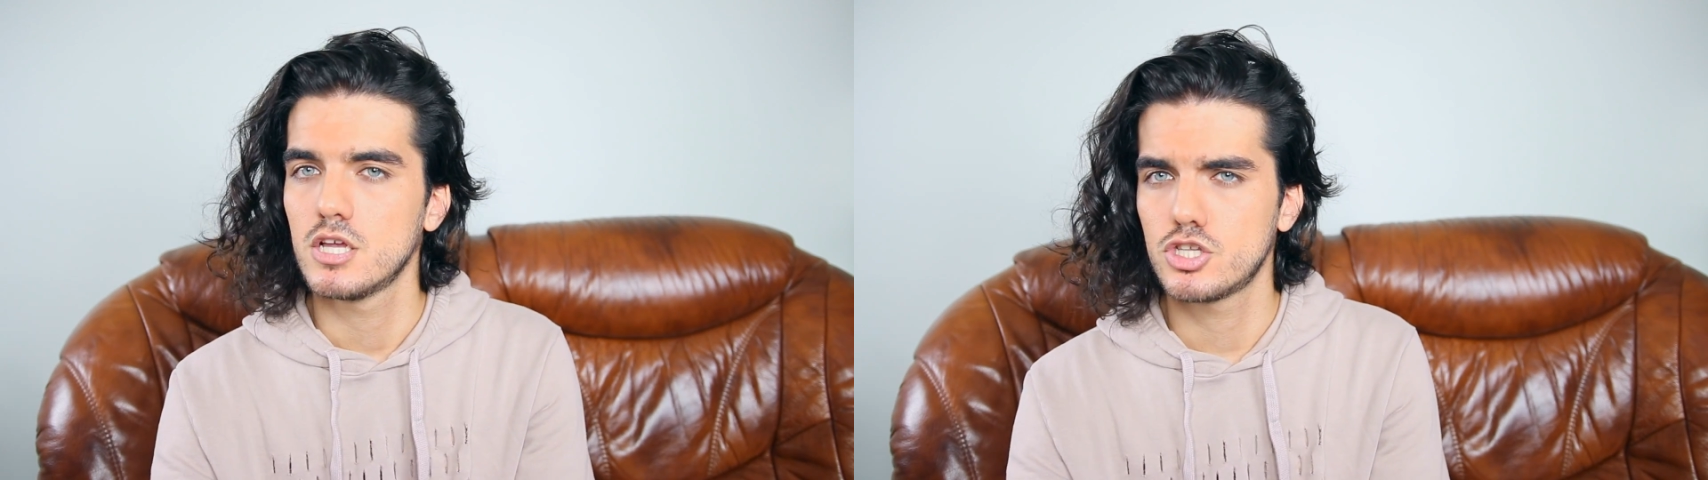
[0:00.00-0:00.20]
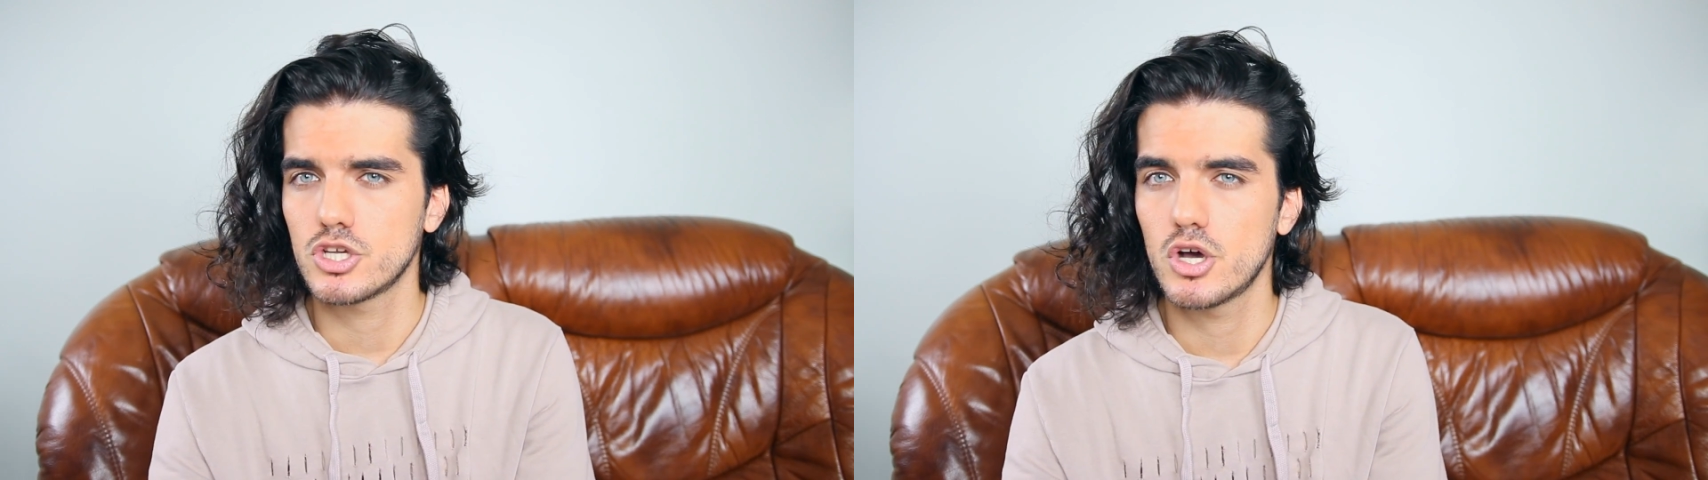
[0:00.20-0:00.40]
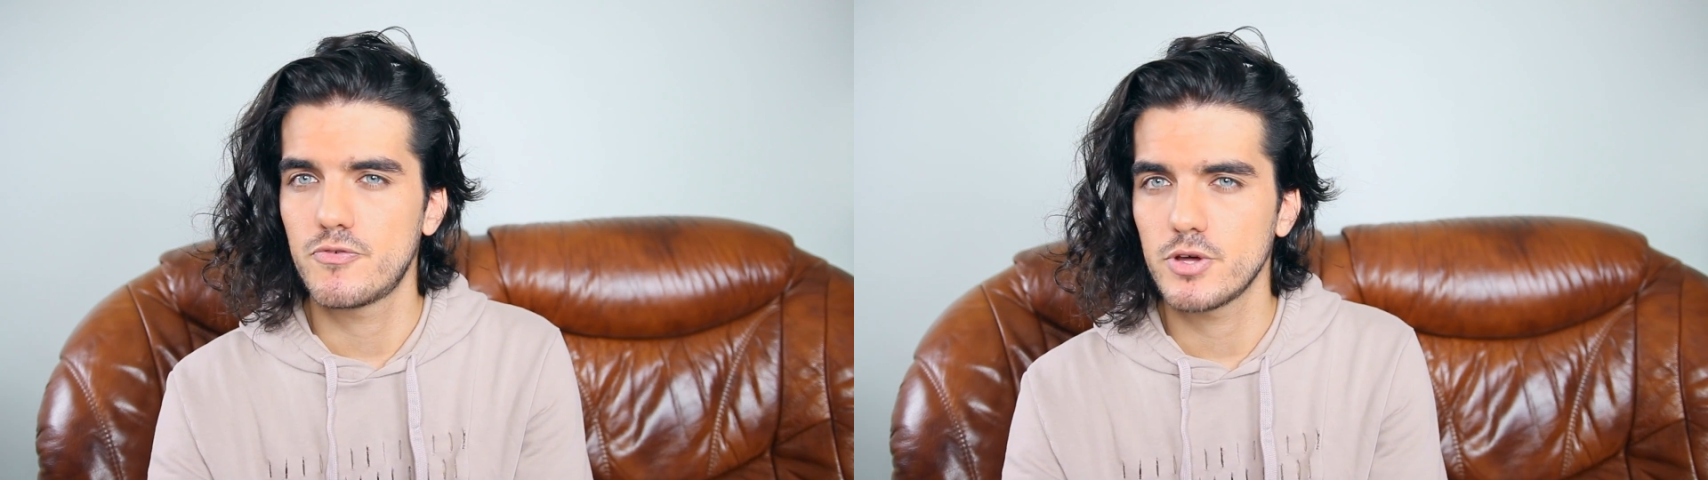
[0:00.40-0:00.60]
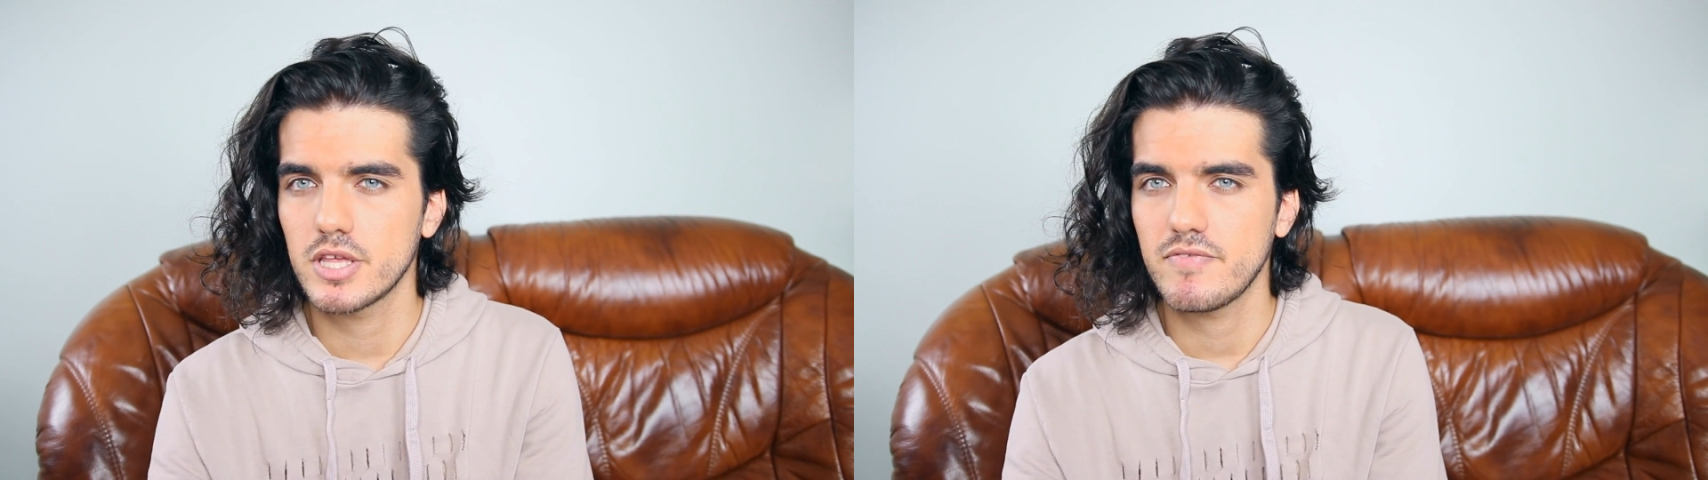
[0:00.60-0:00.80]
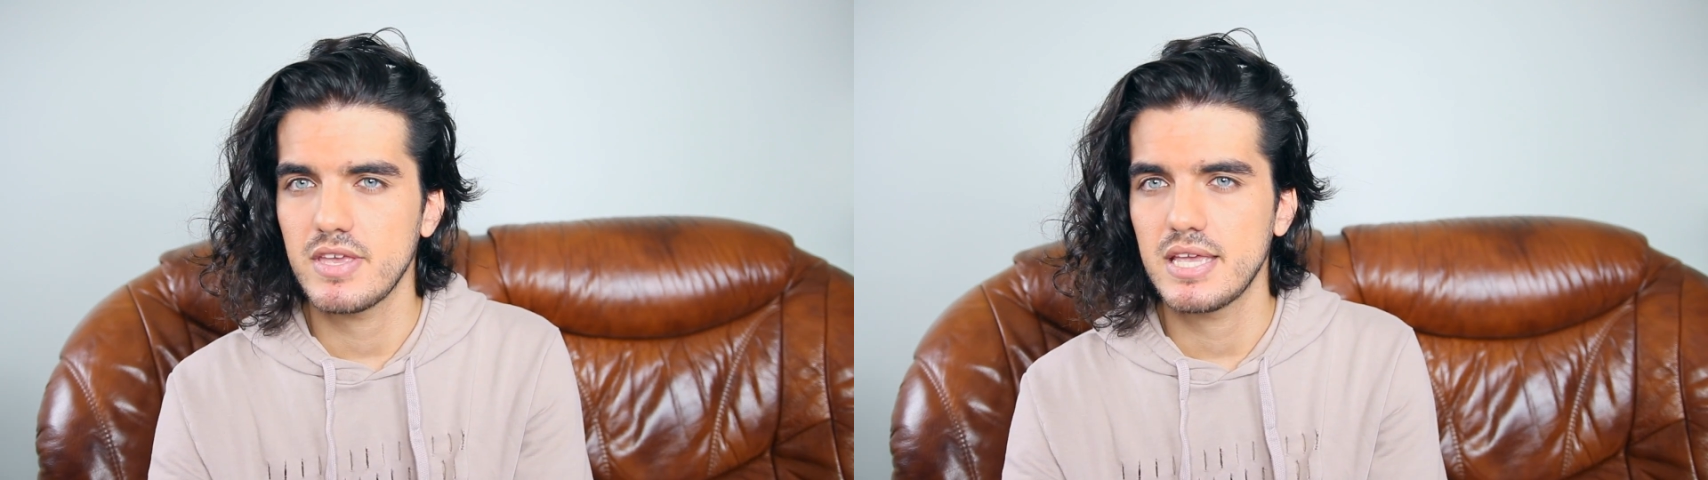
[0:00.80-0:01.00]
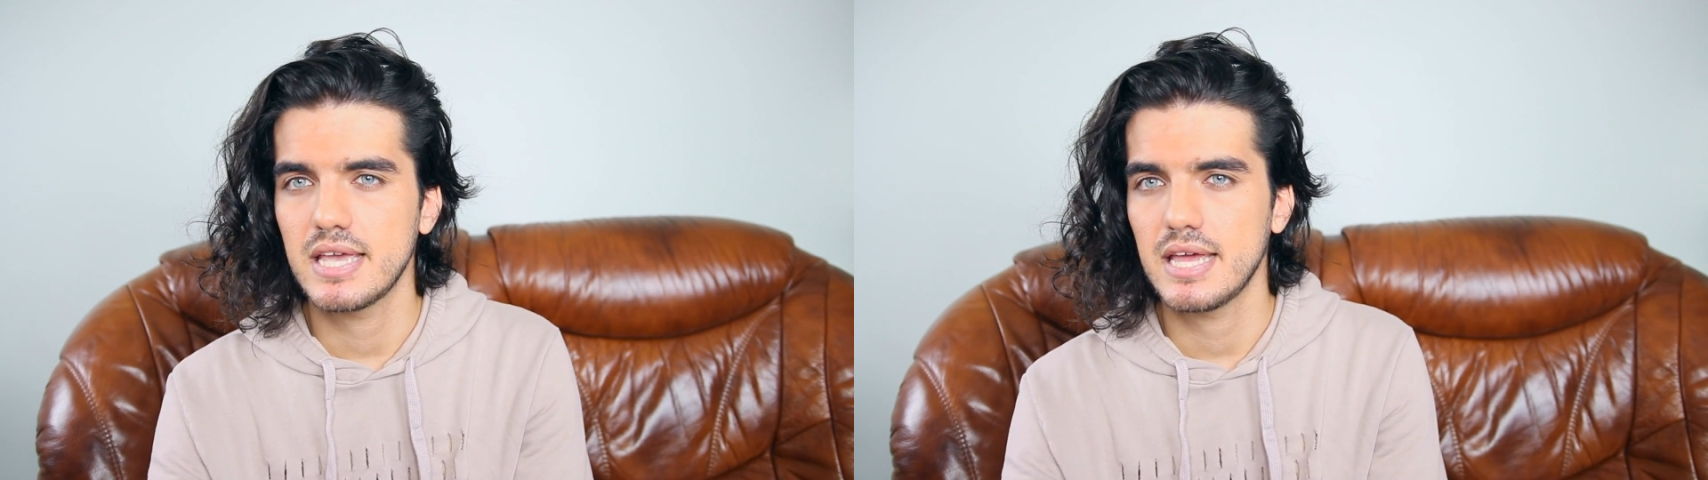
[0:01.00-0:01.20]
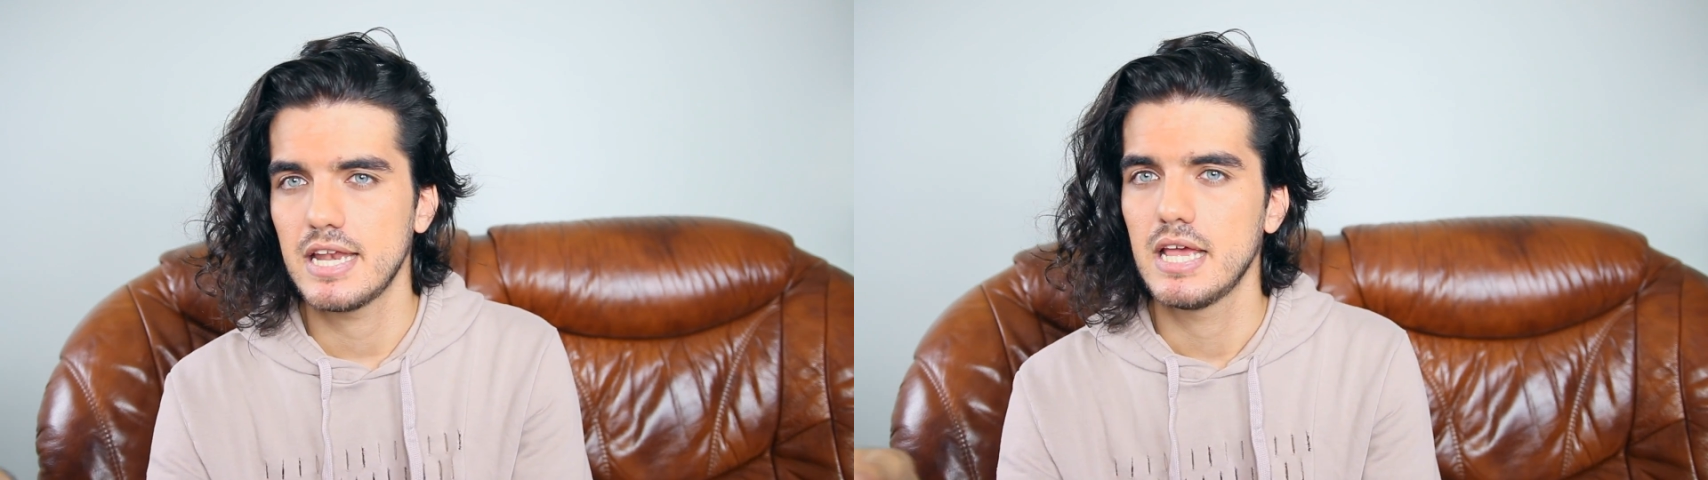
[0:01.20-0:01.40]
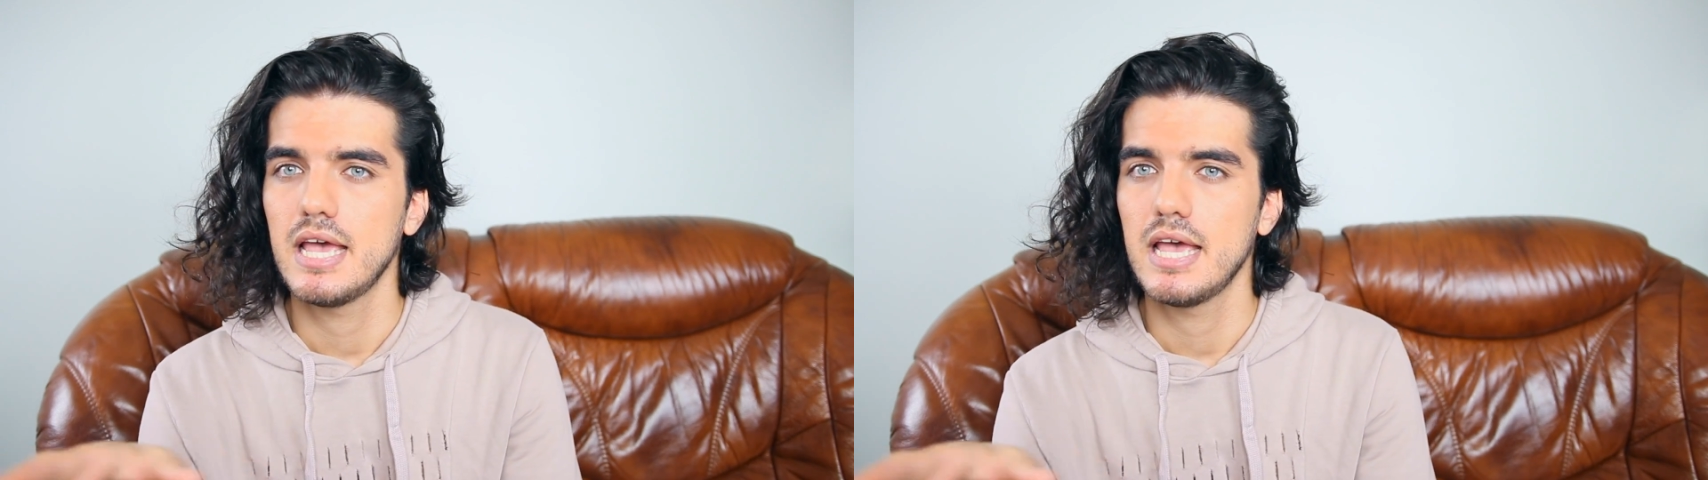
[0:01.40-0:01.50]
to go fully vegan.